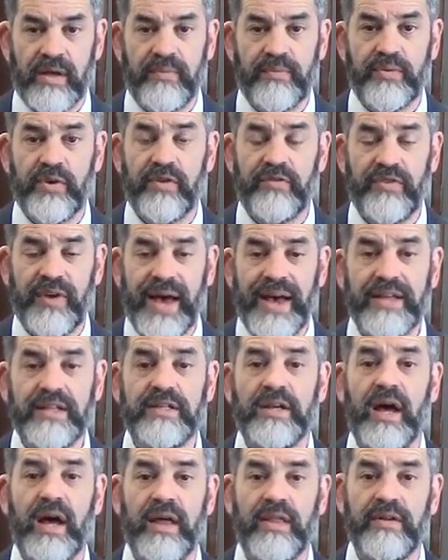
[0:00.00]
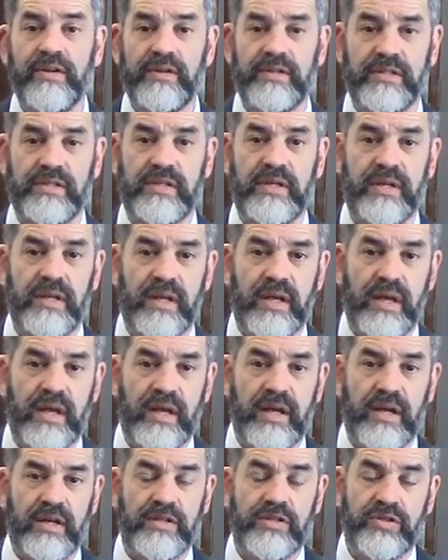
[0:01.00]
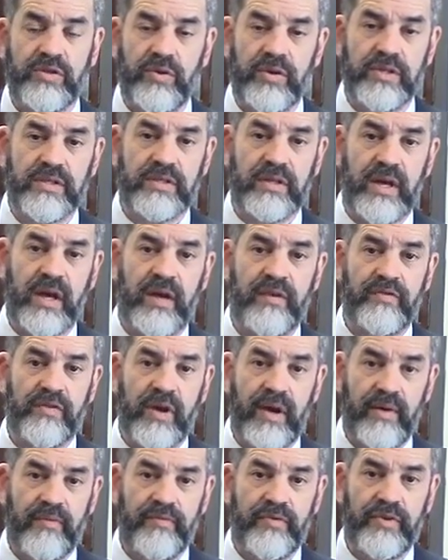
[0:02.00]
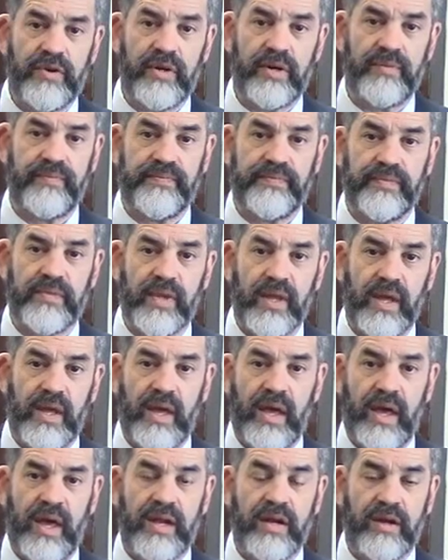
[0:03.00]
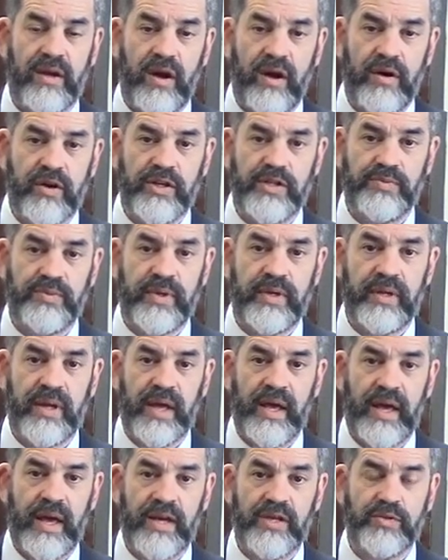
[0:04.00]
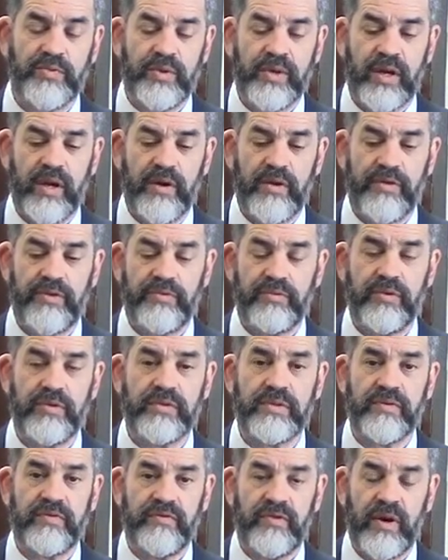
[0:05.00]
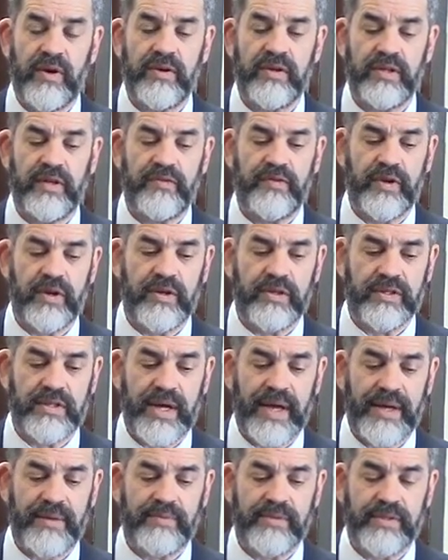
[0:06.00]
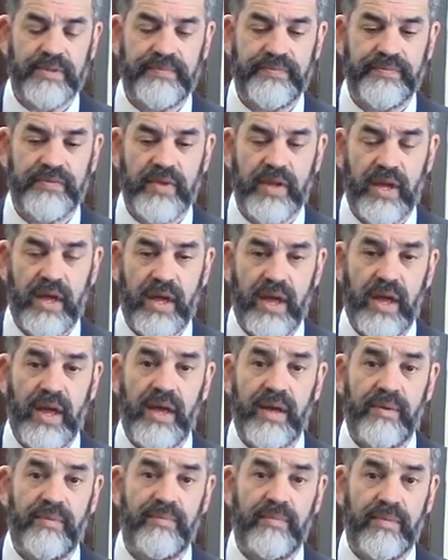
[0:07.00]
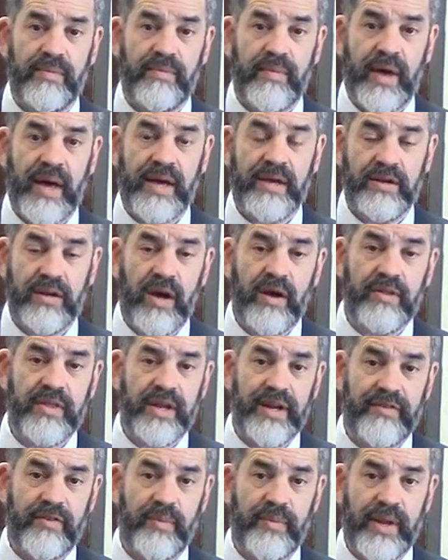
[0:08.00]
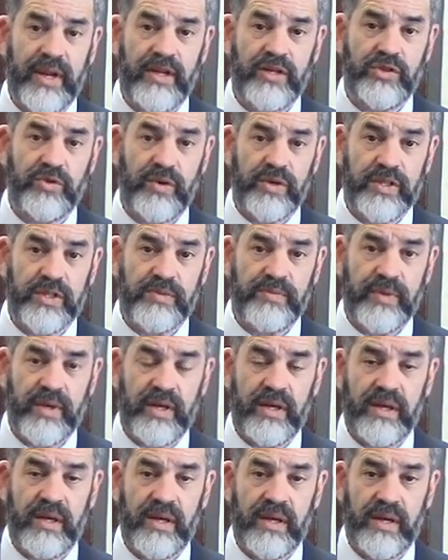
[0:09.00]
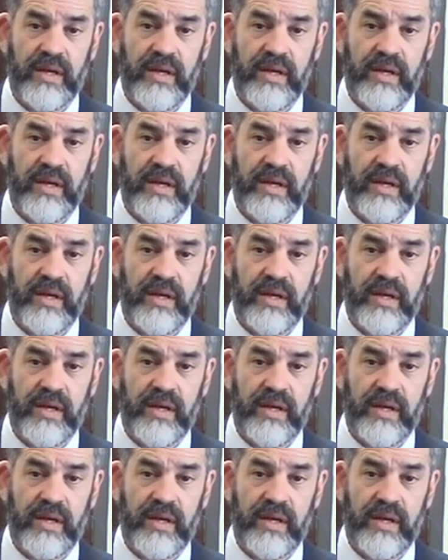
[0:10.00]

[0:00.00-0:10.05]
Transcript: provide to others a source of comfort and encouragement as we go through some very difficult times. I know that everybody joins me